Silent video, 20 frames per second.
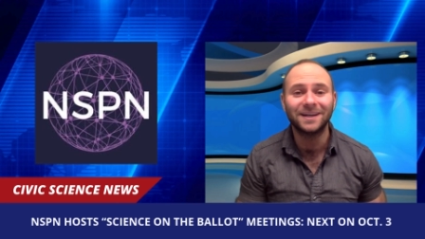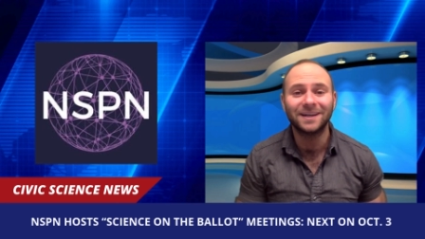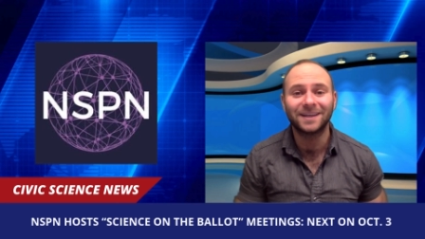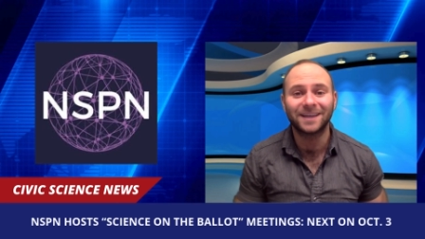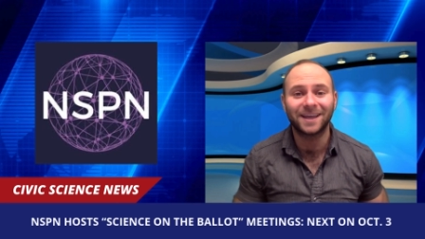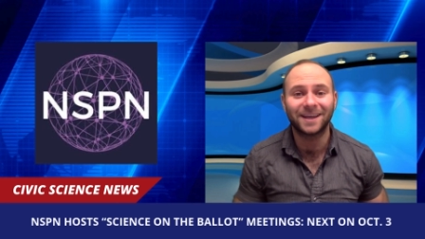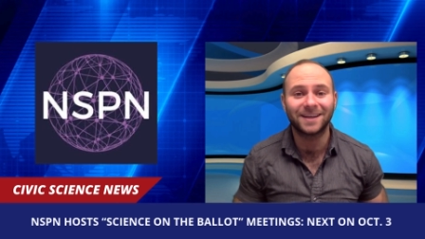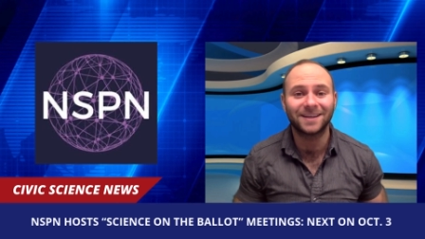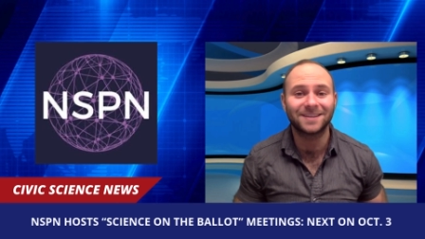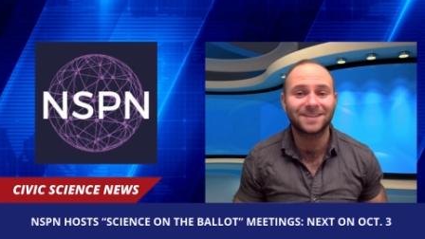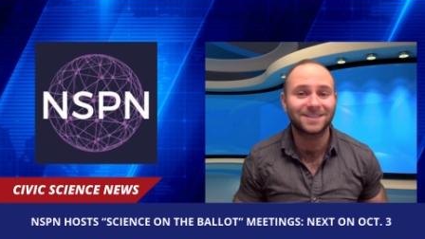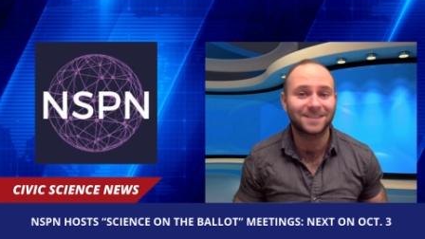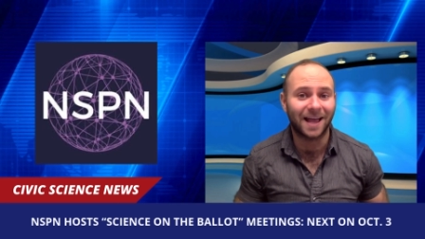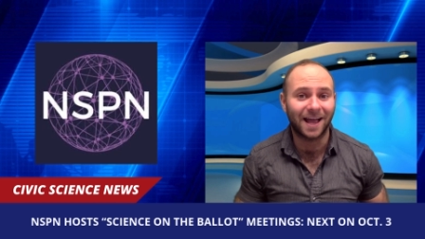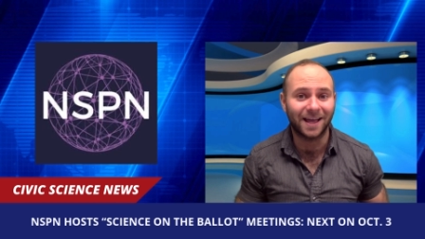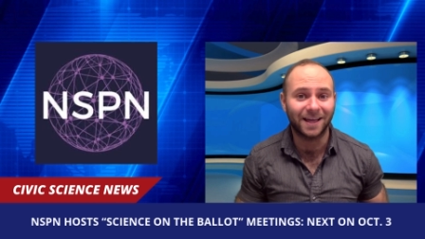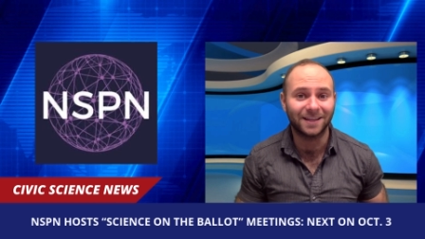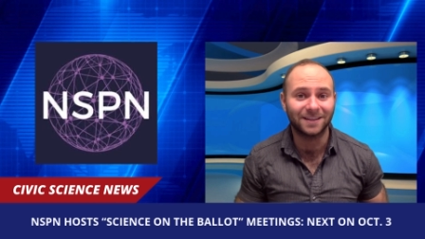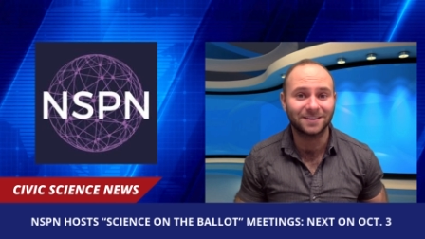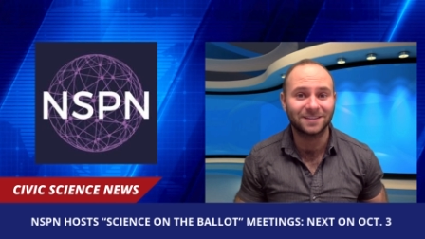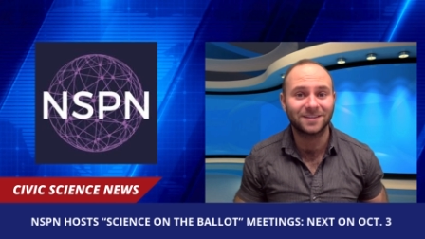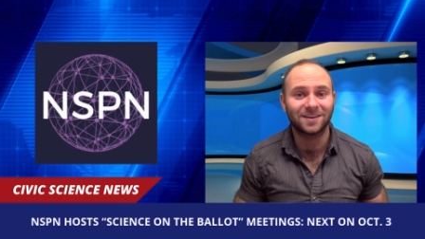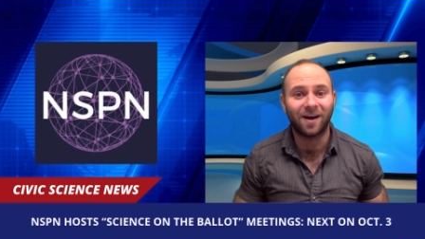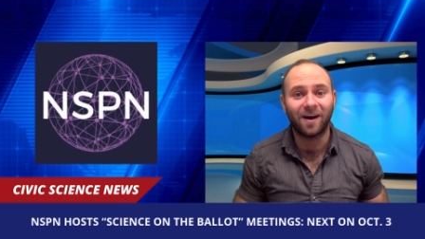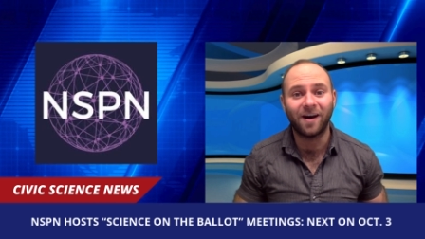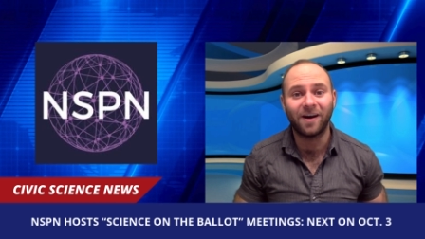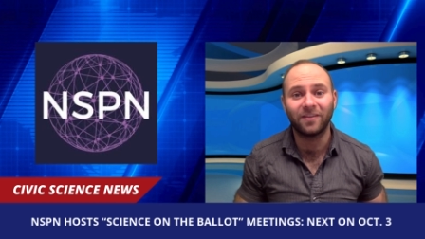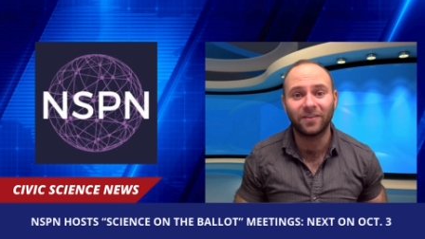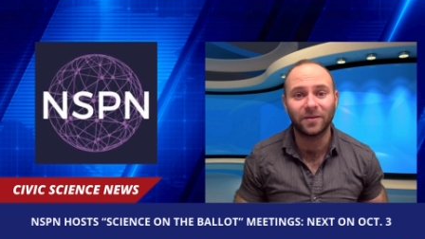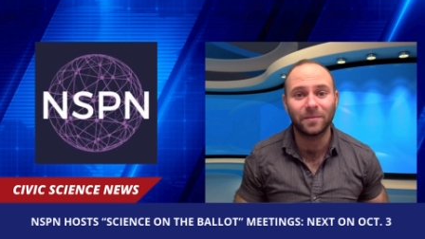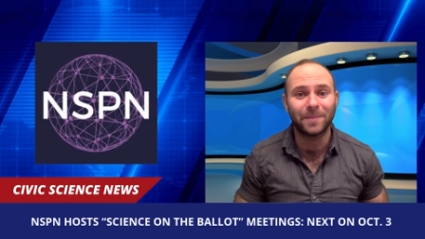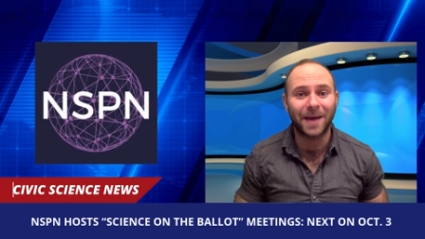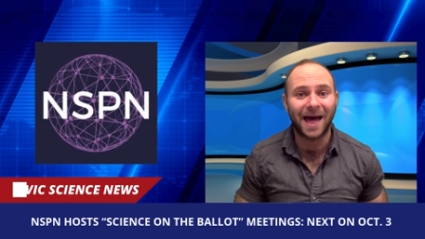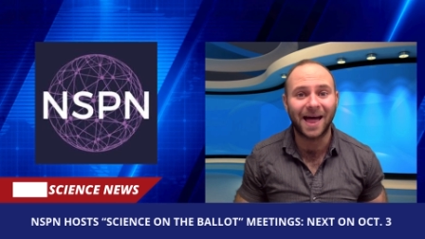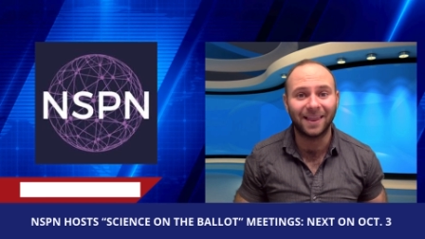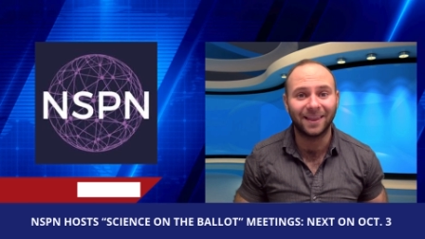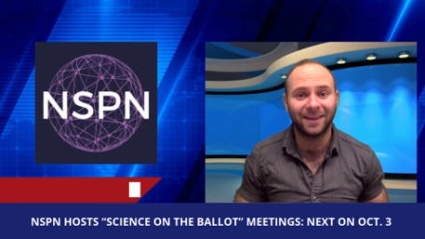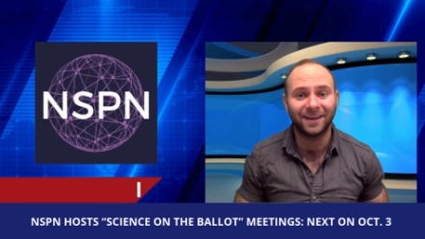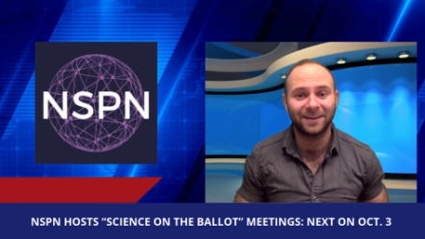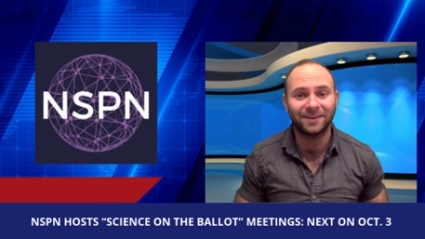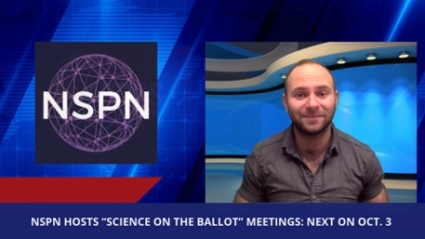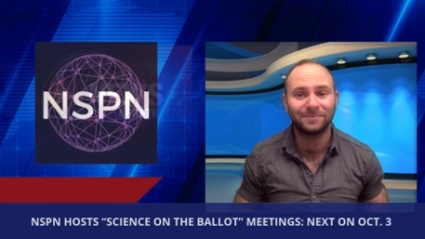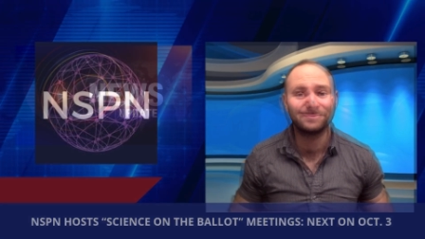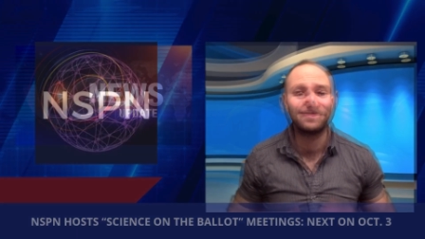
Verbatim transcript: getting science on the ballot.